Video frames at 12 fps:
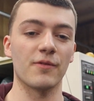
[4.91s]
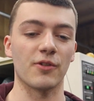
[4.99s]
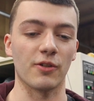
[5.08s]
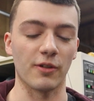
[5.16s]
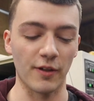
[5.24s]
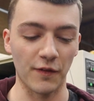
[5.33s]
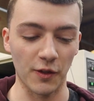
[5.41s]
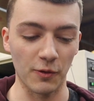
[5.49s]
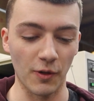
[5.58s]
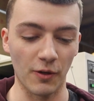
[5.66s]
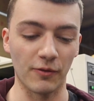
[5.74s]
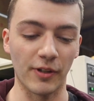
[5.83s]
so if you
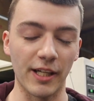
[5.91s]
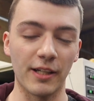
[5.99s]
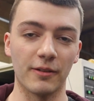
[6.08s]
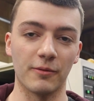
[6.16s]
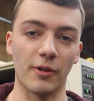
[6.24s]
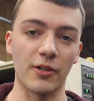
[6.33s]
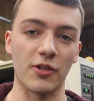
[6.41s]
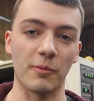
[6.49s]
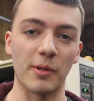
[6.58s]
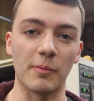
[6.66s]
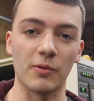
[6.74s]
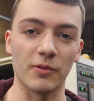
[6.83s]
don't like watching
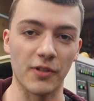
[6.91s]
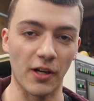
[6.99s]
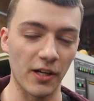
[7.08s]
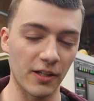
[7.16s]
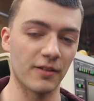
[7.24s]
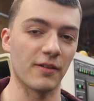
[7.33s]
people talk,